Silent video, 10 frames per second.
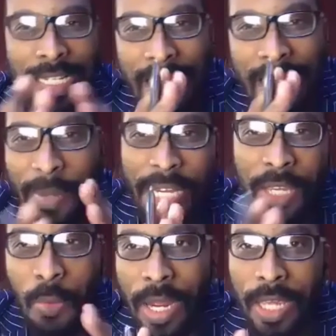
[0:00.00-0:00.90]
some
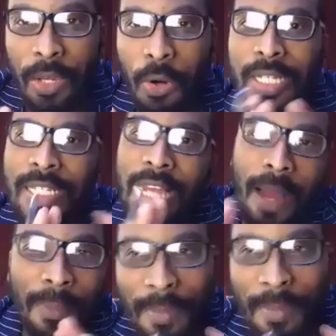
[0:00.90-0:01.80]
leeway or
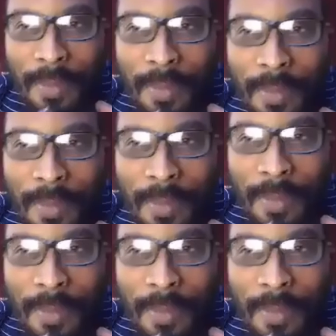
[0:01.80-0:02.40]
some,